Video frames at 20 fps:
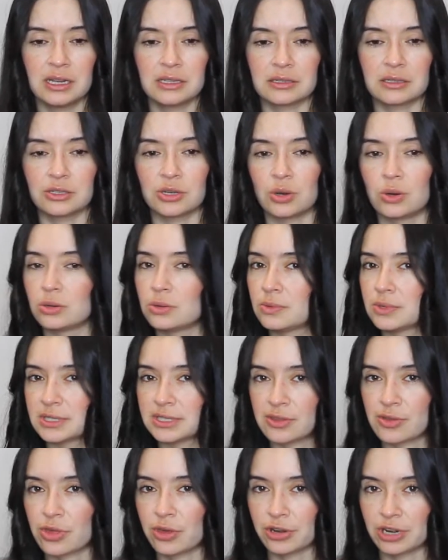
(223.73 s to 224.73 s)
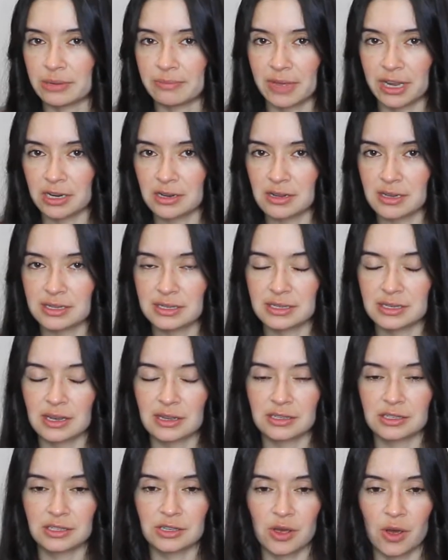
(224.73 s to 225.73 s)
the total was 30 minutes.
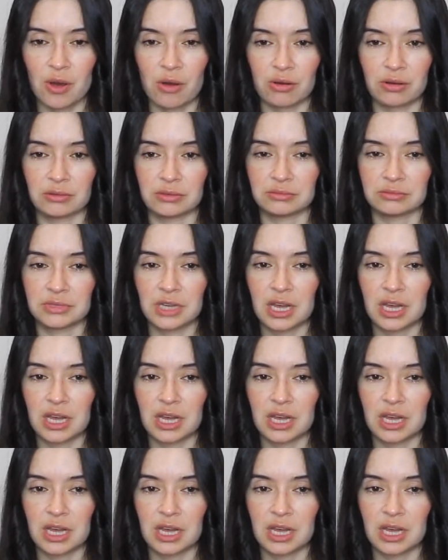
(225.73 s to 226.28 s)
So